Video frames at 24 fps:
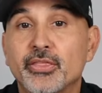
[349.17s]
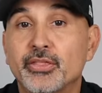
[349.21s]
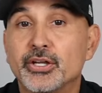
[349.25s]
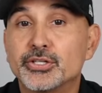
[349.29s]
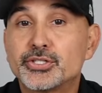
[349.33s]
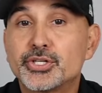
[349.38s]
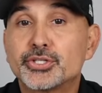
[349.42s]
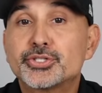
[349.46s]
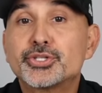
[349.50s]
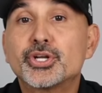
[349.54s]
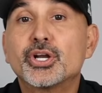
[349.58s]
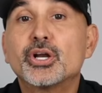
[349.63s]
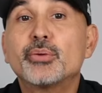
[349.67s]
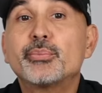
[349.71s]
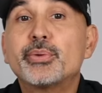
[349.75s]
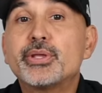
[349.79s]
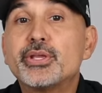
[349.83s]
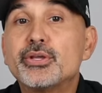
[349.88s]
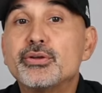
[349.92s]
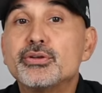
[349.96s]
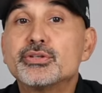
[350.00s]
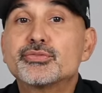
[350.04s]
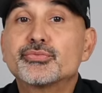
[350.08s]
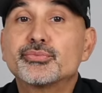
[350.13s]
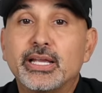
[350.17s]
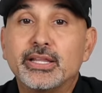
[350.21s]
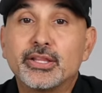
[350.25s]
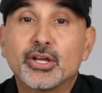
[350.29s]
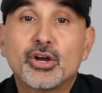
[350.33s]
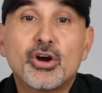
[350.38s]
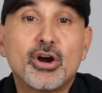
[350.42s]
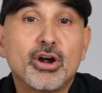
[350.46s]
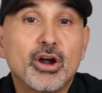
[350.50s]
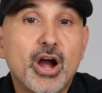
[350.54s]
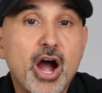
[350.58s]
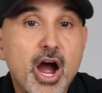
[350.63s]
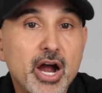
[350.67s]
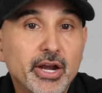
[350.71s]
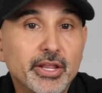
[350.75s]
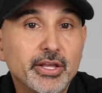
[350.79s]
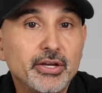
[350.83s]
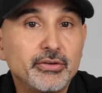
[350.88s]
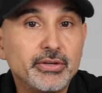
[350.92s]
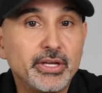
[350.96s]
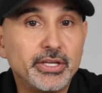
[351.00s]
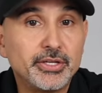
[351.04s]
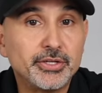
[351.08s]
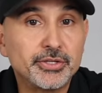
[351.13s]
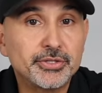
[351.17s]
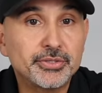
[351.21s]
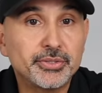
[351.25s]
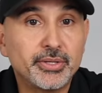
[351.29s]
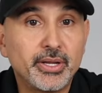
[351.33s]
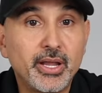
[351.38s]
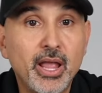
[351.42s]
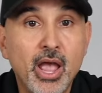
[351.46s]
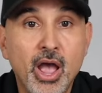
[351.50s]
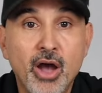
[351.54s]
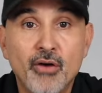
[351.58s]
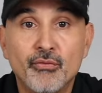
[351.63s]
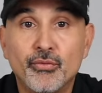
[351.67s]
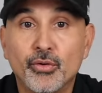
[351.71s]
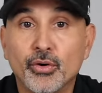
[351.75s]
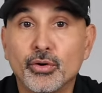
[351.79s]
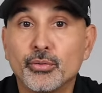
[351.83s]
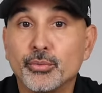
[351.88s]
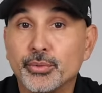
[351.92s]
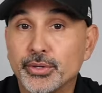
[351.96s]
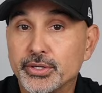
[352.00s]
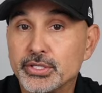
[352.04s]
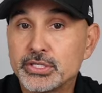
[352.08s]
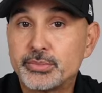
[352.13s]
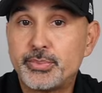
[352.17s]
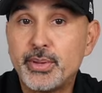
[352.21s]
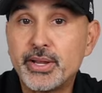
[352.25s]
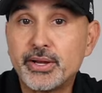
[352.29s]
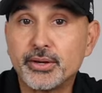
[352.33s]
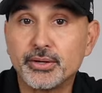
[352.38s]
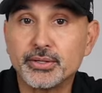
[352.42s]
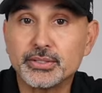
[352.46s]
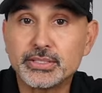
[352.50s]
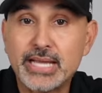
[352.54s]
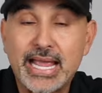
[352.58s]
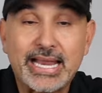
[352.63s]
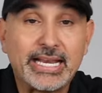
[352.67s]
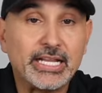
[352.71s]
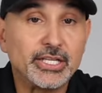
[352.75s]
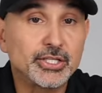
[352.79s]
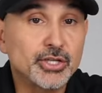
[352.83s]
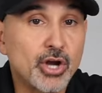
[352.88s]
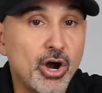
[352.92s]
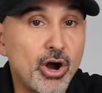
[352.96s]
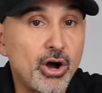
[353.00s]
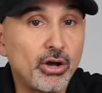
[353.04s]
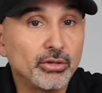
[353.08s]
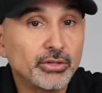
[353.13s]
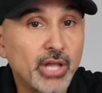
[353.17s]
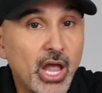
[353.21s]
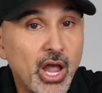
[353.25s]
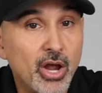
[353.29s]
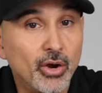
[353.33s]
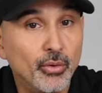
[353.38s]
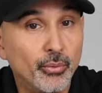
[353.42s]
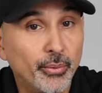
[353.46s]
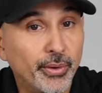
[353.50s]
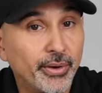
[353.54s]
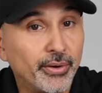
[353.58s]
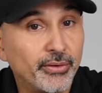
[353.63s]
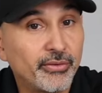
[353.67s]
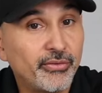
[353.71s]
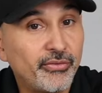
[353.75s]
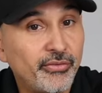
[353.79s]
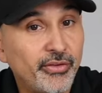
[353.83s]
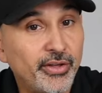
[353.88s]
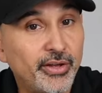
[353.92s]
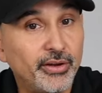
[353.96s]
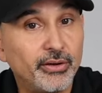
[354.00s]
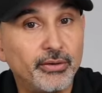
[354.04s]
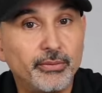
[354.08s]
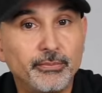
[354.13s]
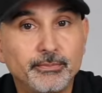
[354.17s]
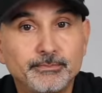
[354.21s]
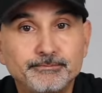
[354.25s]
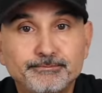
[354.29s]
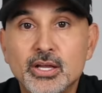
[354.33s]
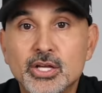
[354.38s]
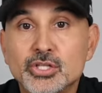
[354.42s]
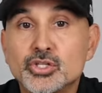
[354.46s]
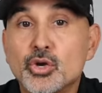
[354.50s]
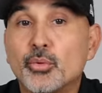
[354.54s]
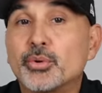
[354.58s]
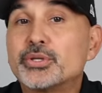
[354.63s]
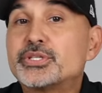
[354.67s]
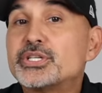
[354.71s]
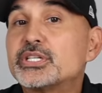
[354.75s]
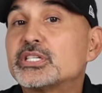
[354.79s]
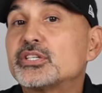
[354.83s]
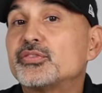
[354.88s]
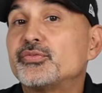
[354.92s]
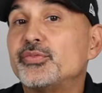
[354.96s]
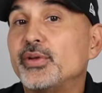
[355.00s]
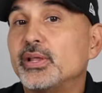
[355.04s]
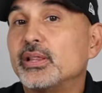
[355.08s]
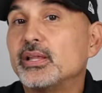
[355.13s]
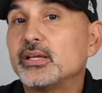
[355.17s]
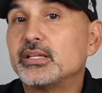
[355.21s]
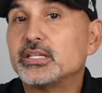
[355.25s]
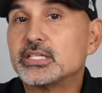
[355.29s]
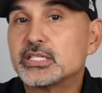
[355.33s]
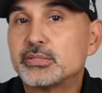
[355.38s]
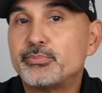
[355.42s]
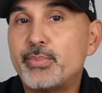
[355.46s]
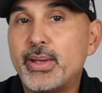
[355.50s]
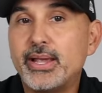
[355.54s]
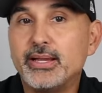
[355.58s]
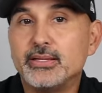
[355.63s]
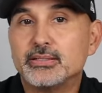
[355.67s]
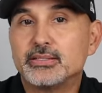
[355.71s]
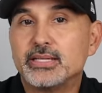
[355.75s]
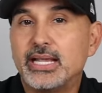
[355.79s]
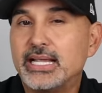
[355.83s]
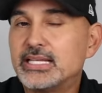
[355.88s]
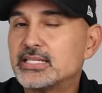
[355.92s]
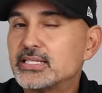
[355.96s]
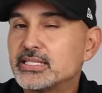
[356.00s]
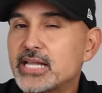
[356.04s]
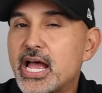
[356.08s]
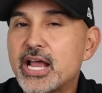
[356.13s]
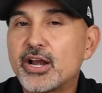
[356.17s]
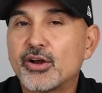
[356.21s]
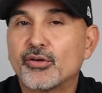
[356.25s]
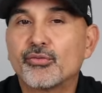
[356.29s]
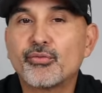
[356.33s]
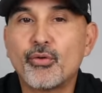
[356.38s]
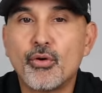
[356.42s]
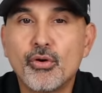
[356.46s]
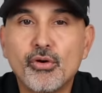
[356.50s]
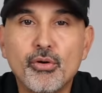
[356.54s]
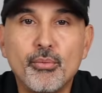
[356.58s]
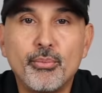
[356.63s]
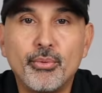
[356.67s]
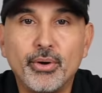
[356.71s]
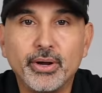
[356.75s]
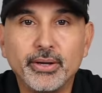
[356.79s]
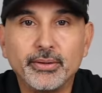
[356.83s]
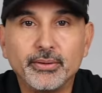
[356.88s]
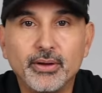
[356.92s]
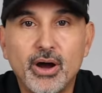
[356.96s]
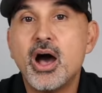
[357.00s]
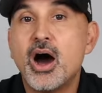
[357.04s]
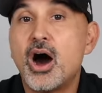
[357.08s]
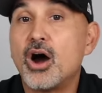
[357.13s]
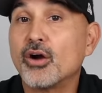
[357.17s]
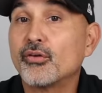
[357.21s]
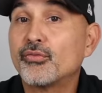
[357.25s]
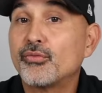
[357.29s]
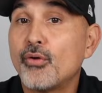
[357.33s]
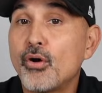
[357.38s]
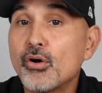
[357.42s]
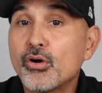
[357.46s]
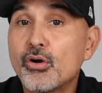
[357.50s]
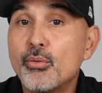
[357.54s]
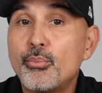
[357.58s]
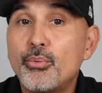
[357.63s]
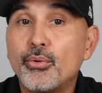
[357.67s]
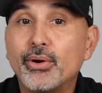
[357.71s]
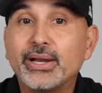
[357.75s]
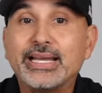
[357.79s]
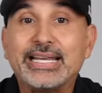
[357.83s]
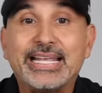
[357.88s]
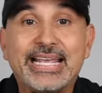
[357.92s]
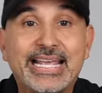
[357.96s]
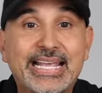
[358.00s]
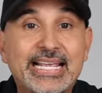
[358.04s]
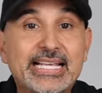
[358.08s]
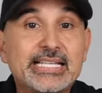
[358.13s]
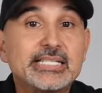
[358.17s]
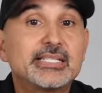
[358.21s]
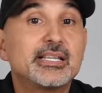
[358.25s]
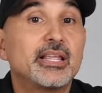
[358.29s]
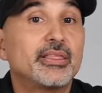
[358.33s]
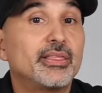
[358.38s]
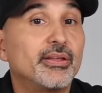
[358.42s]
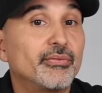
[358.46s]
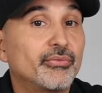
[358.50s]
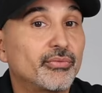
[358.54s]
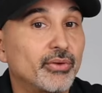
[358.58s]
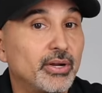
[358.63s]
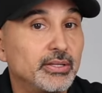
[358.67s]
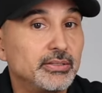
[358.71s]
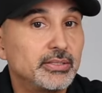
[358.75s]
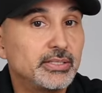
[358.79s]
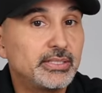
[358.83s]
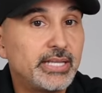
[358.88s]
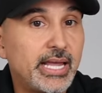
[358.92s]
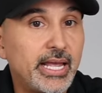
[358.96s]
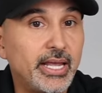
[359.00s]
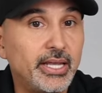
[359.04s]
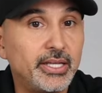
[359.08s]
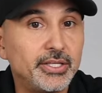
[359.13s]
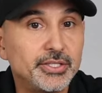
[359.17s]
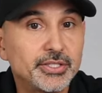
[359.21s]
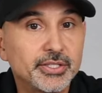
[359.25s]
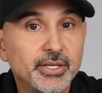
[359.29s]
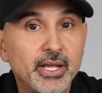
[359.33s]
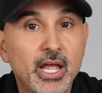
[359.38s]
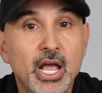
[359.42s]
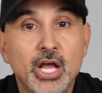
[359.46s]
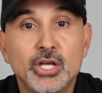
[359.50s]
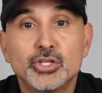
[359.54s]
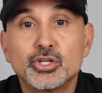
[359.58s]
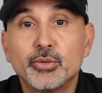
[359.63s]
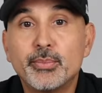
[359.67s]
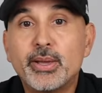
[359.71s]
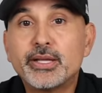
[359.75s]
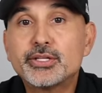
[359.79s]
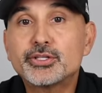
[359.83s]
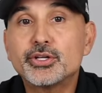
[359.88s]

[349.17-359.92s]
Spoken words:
There's a term we use in the car audio industry for rear speakers, and it's called rear fill. So we're just filling the space. It's not our focal point. Our focal point is the front stage. So make